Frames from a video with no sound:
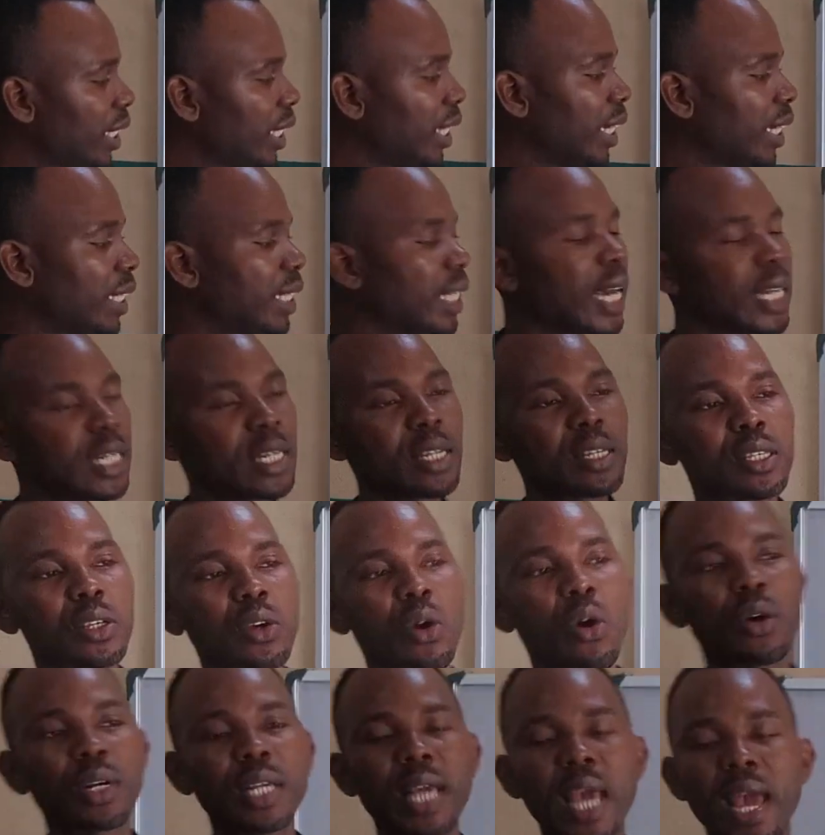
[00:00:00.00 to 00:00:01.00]
that is
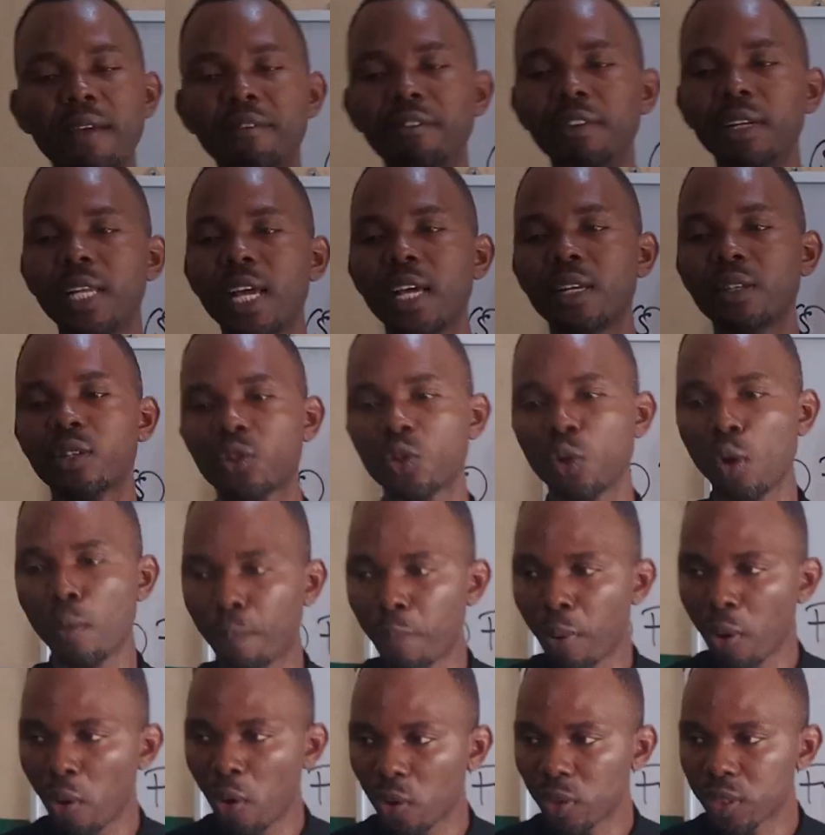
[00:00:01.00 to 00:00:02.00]
called evidence
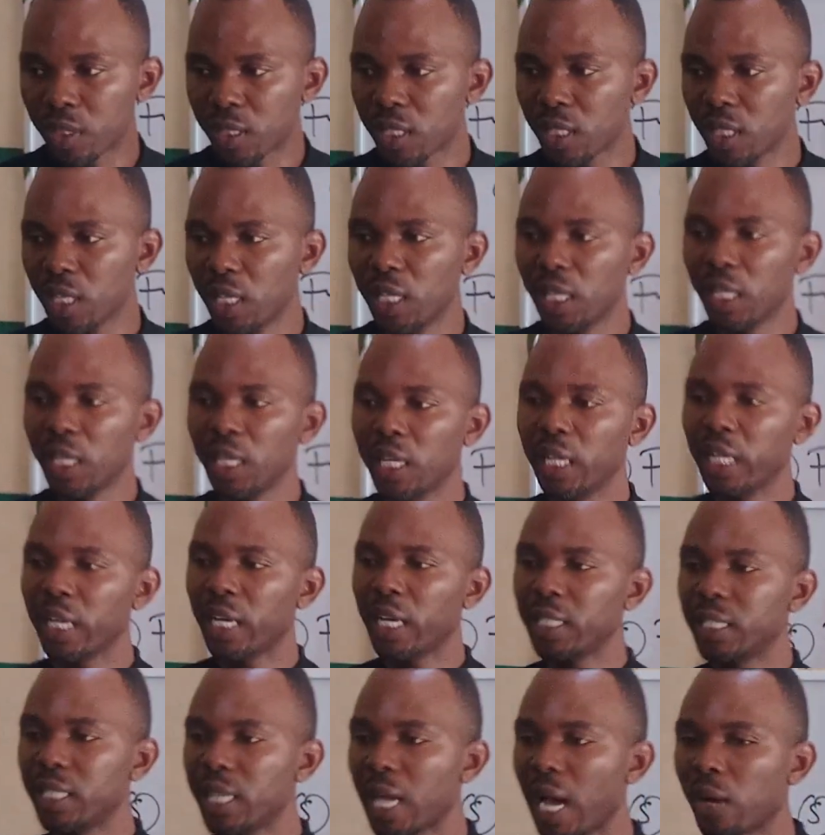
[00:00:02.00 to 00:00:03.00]
support, they
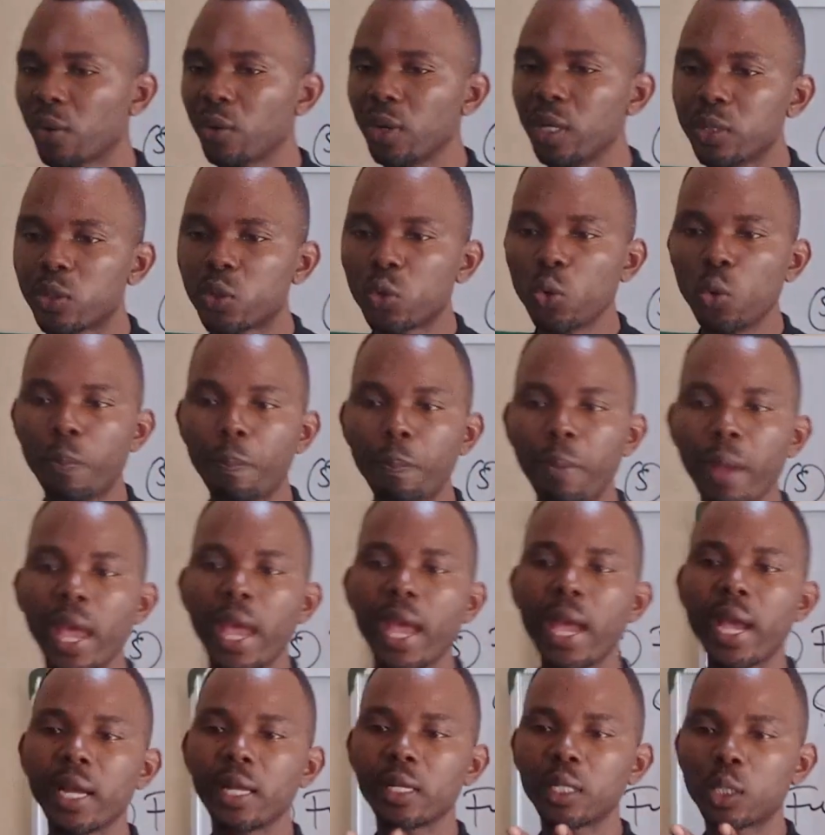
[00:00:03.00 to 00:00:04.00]
are going to
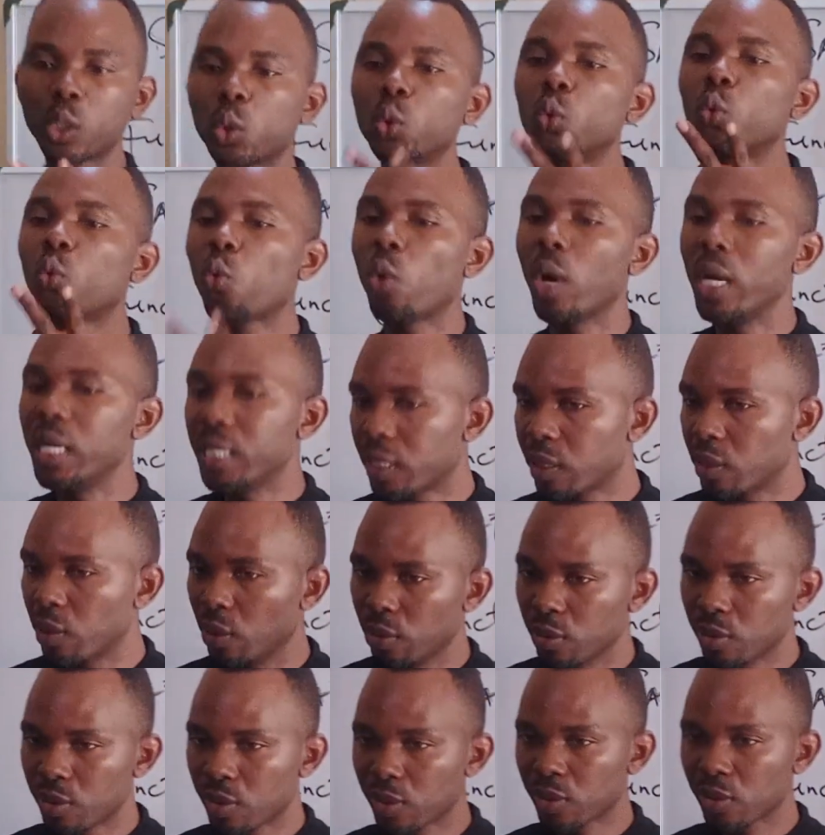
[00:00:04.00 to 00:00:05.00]
pair 2
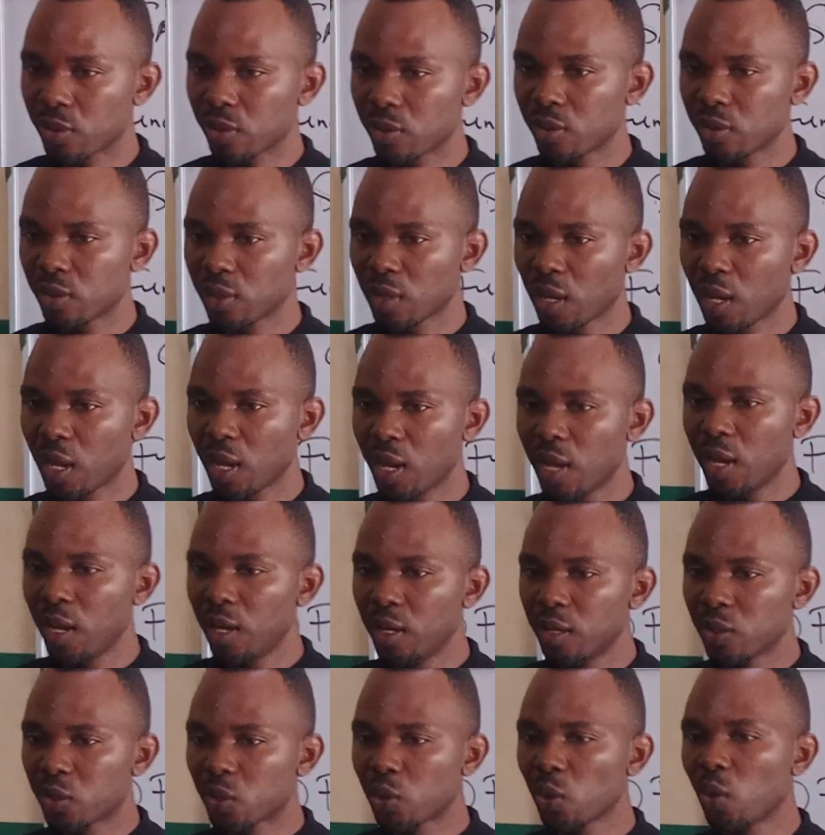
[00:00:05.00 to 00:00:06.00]
questions.
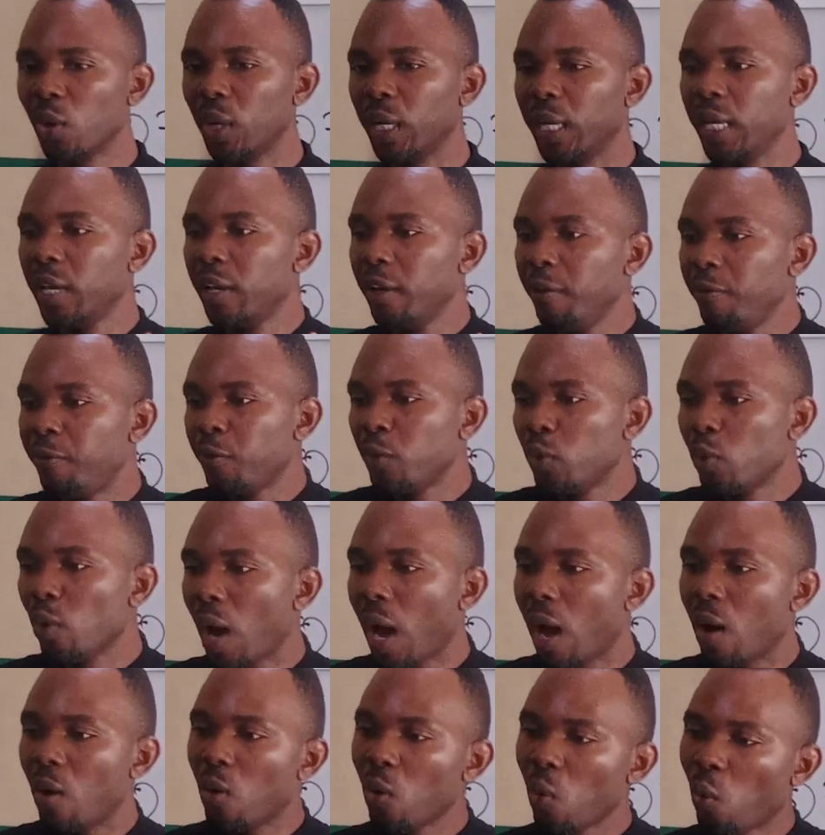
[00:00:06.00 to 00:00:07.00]
So if you are
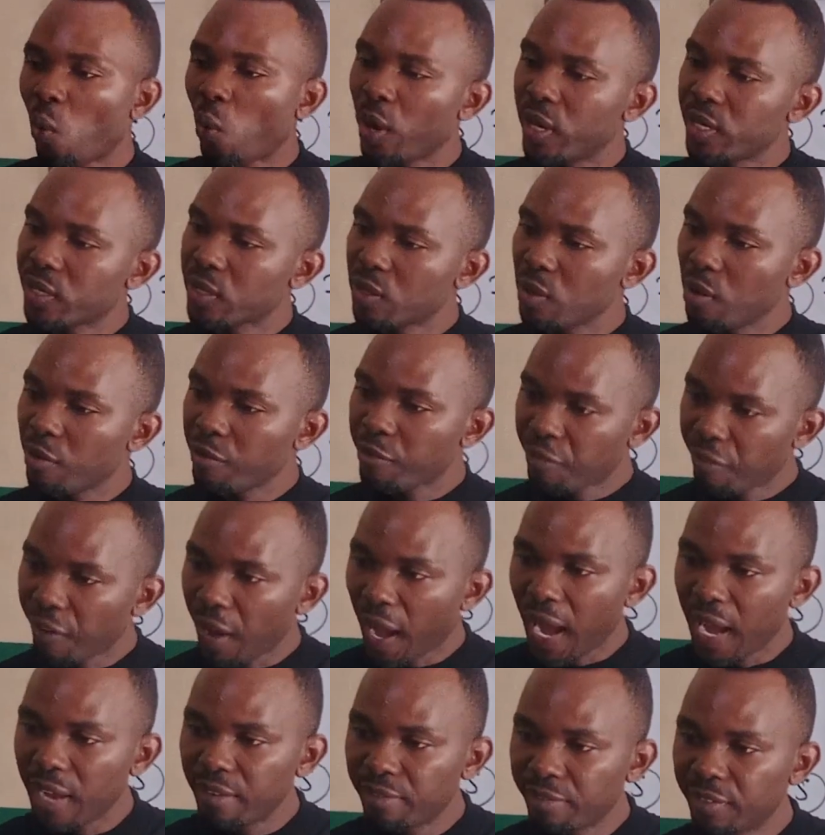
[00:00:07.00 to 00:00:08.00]
on question
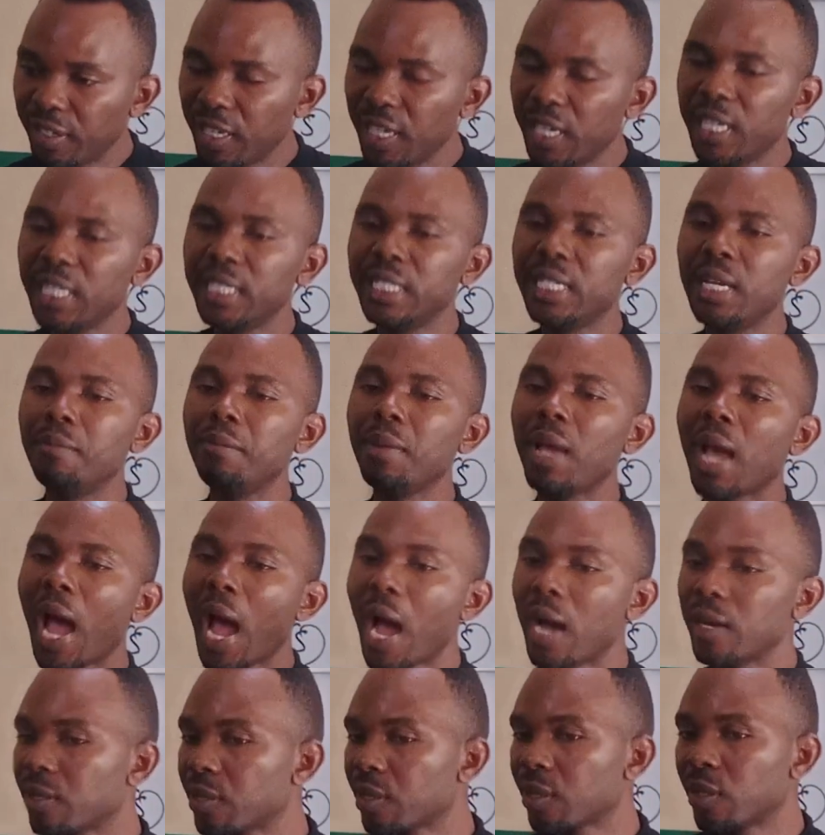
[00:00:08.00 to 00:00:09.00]
5, they may
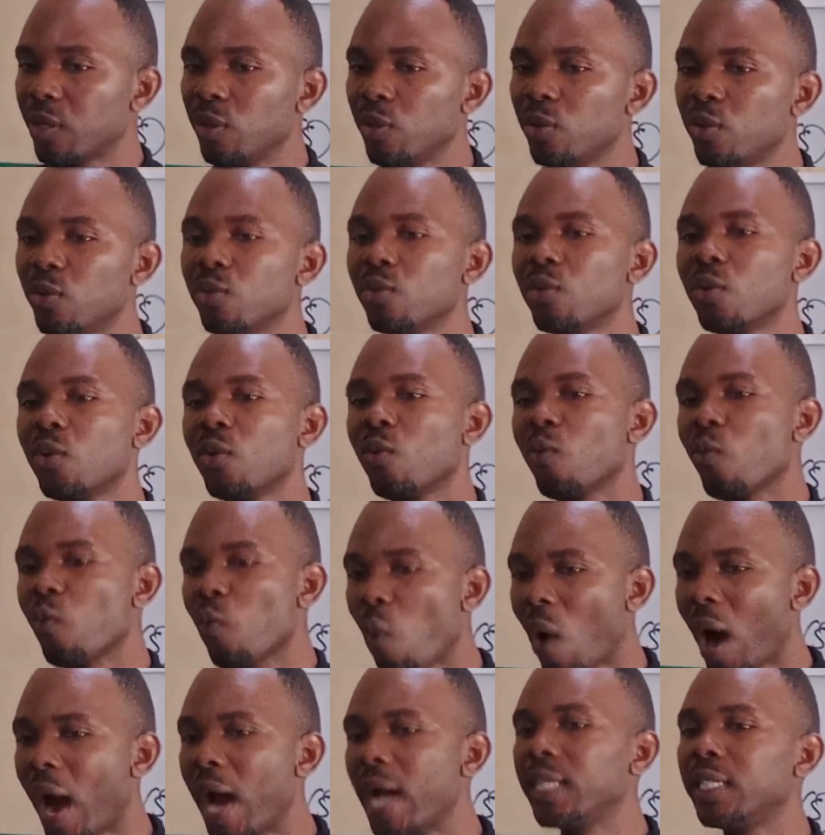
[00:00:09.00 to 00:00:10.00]
ask you,
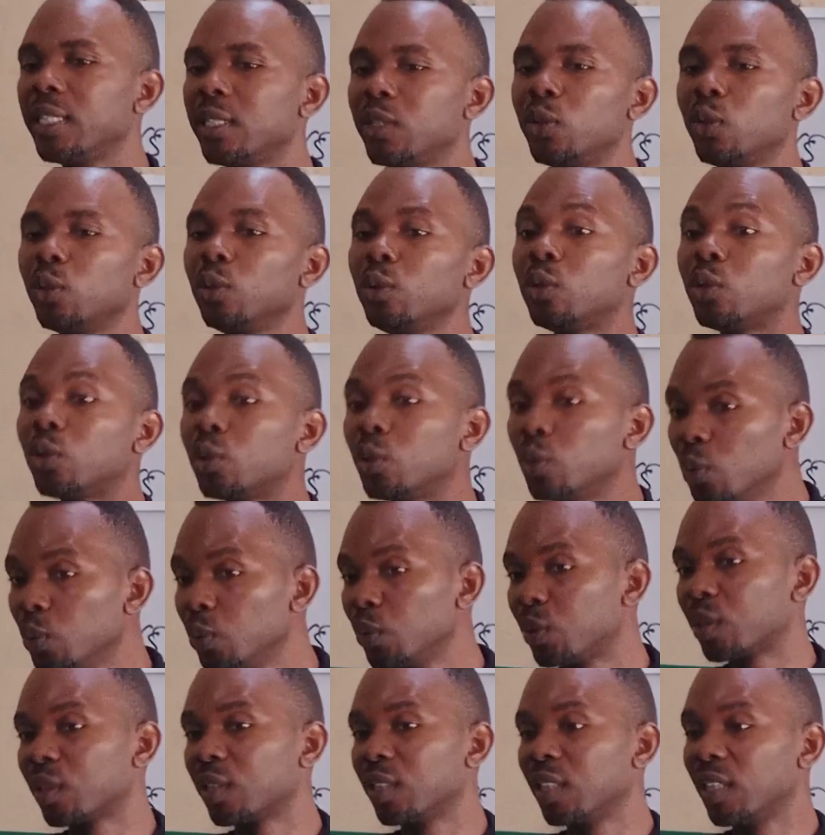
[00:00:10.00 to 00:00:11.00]
why did you
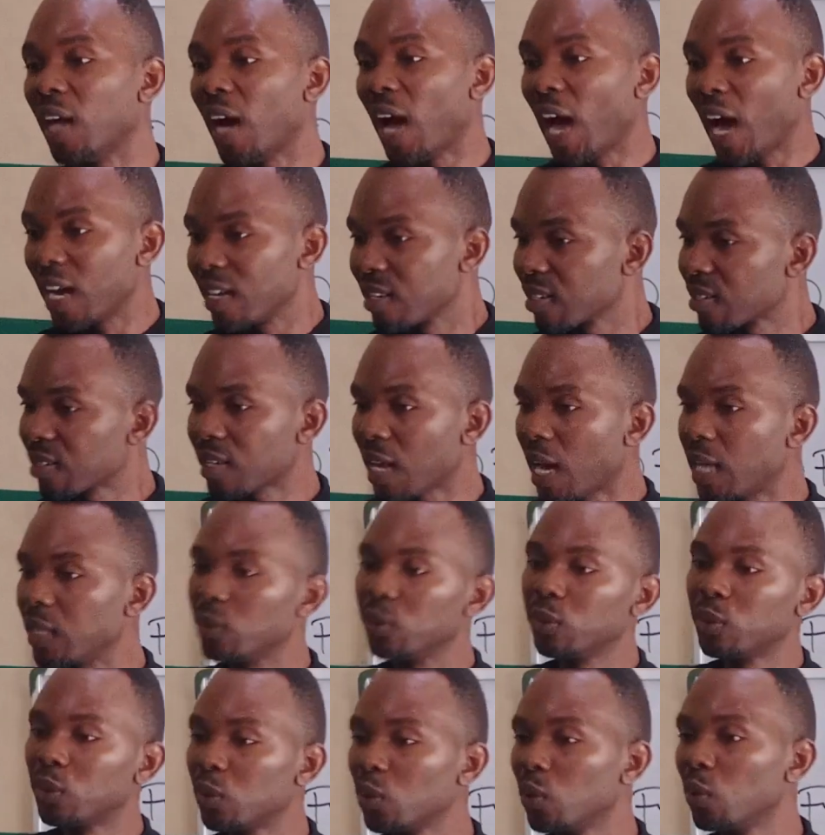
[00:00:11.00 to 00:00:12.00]
choose the answer you
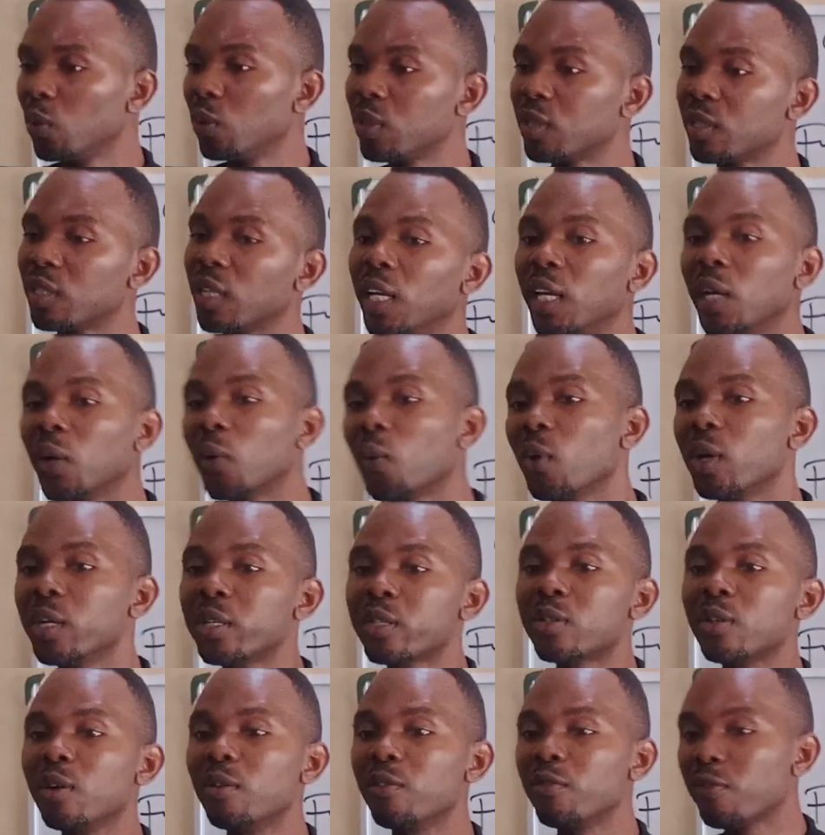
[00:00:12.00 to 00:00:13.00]
chose in question
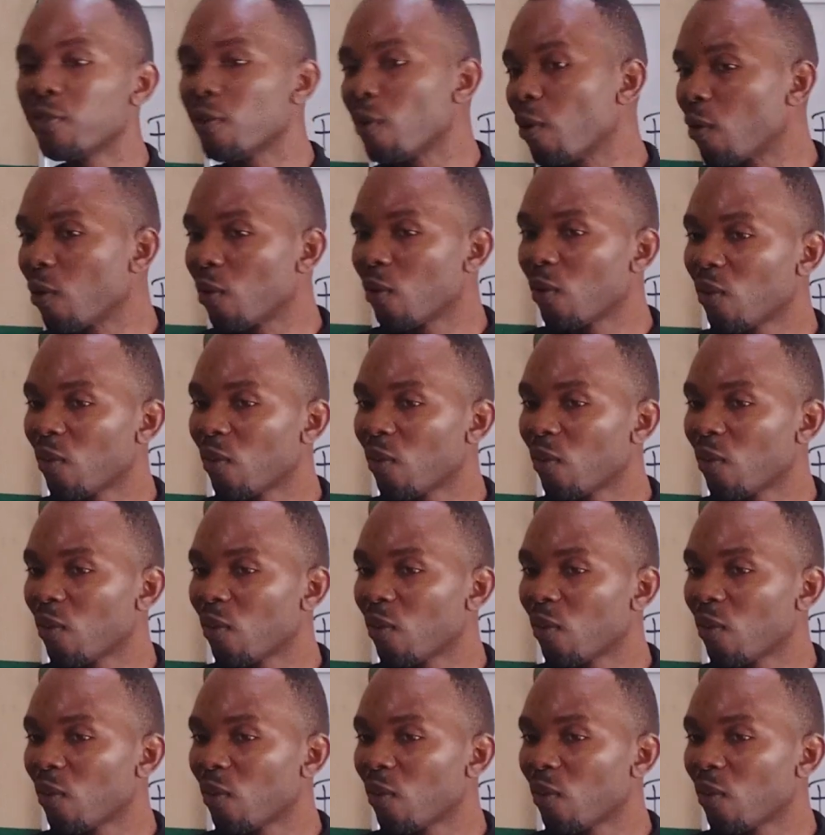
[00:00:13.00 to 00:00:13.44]
4?